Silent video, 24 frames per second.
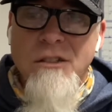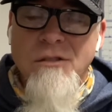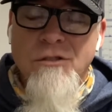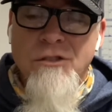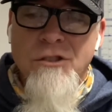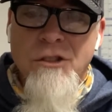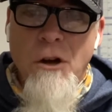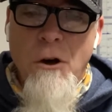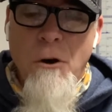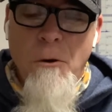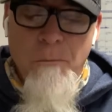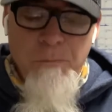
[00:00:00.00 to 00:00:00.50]
And
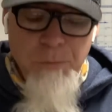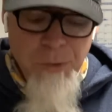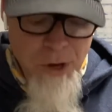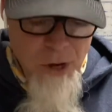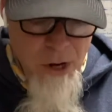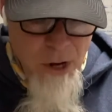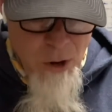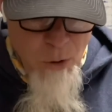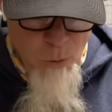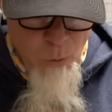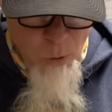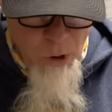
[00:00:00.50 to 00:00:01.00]
so
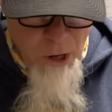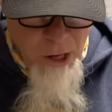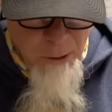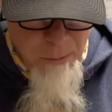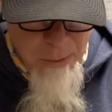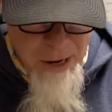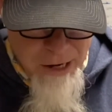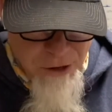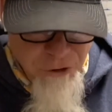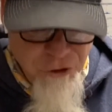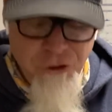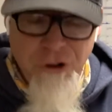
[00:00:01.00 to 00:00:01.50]
we're going to
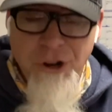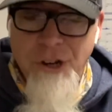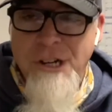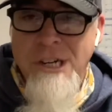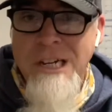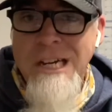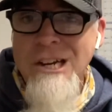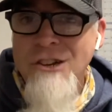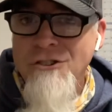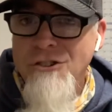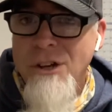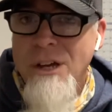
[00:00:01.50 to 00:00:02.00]
make a
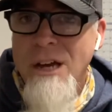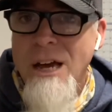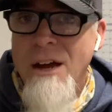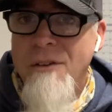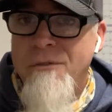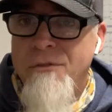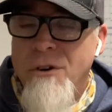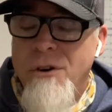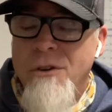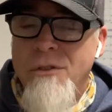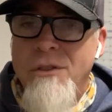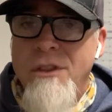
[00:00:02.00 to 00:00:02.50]
strategic
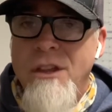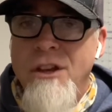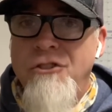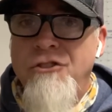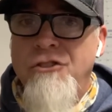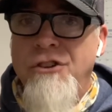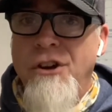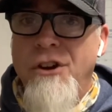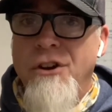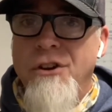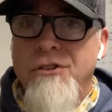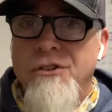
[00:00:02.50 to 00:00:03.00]
effort
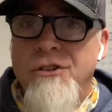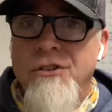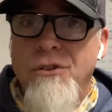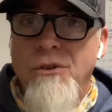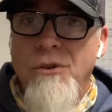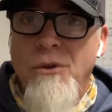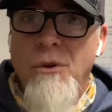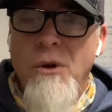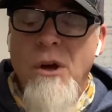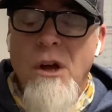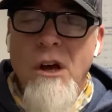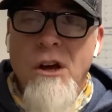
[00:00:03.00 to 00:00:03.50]
this year
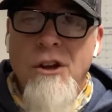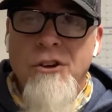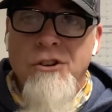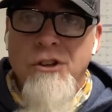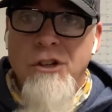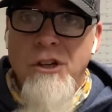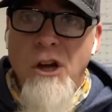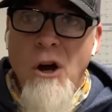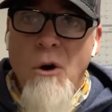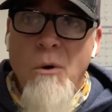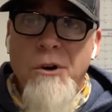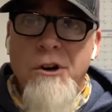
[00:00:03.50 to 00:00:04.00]
to
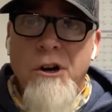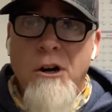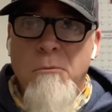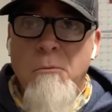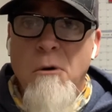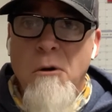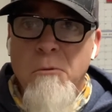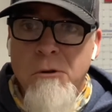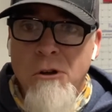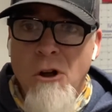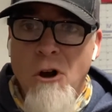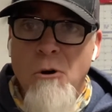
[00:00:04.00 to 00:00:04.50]
go into our
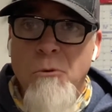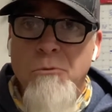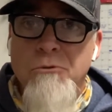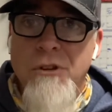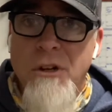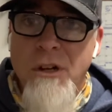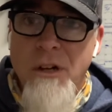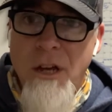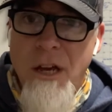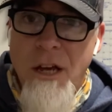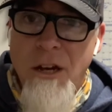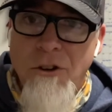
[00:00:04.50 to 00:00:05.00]
mobile homes
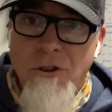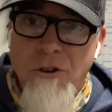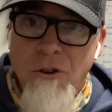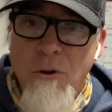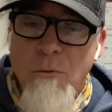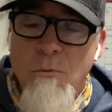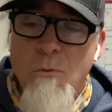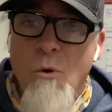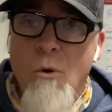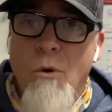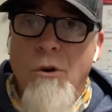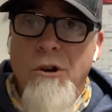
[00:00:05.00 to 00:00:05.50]
and
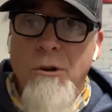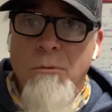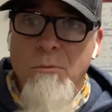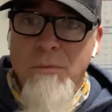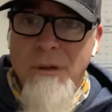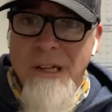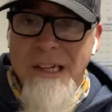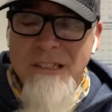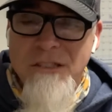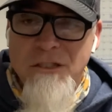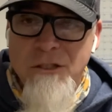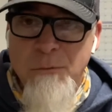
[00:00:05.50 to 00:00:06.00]
do more to
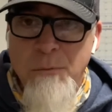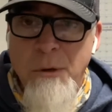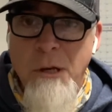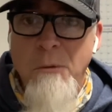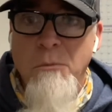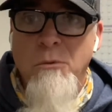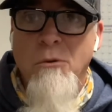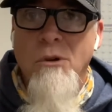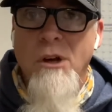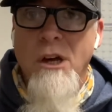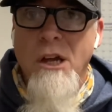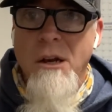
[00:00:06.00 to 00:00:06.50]
bless the
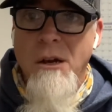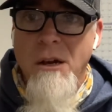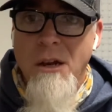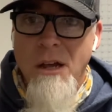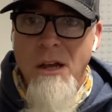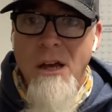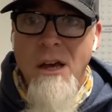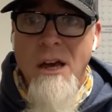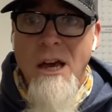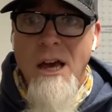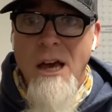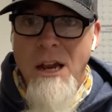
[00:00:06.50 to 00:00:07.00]
people and
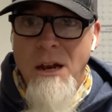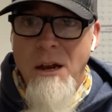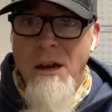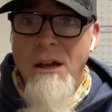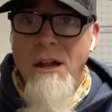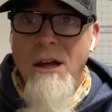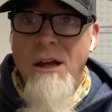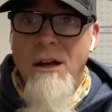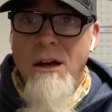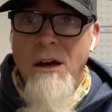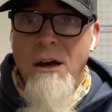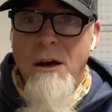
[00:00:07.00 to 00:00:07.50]

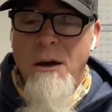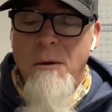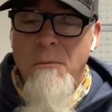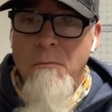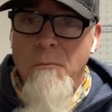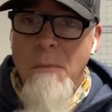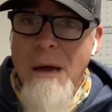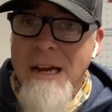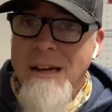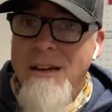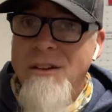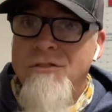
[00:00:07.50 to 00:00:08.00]

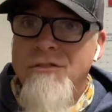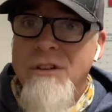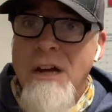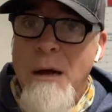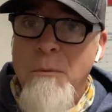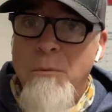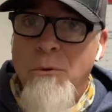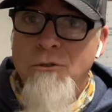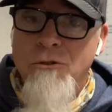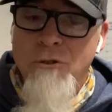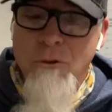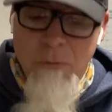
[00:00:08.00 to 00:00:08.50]
make
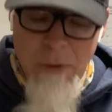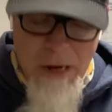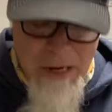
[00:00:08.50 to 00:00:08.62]
disciples who make